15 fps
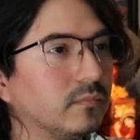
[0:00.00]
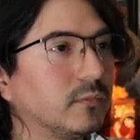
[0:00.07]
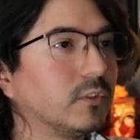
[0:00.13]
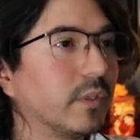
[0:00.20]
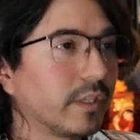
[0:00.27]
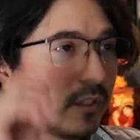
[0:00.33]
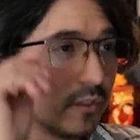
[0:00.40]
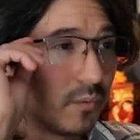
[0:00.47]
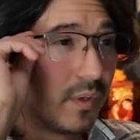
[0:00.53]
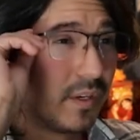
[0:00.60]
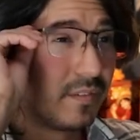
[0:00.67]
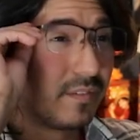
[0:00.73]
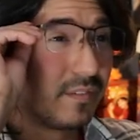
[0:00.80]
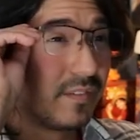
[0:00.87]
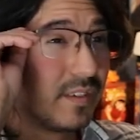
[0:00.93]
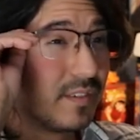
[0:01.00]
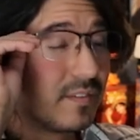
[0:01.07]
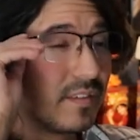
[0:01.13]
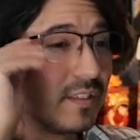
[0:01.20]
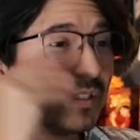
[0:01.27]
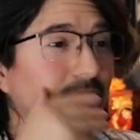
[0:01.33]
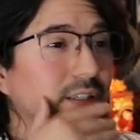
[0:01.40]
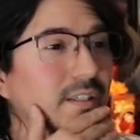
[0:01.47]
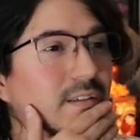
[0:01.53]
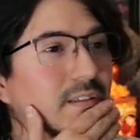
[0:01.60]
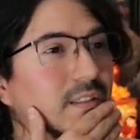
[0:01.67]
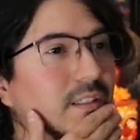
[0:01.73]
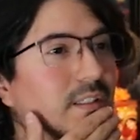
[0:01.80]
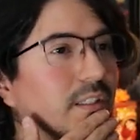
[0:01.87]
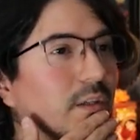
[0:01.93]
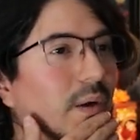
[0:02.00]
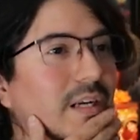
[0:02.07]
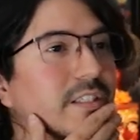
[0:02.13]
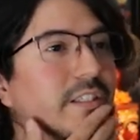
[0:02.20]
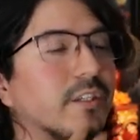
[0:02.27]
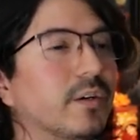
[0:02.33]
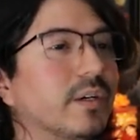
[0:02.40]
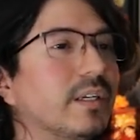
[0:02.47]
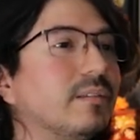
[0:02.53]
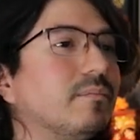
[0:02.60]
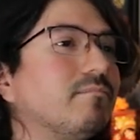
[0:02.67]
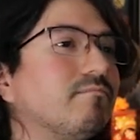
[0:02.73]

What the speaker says: So I can do 150. No, actually, you know what?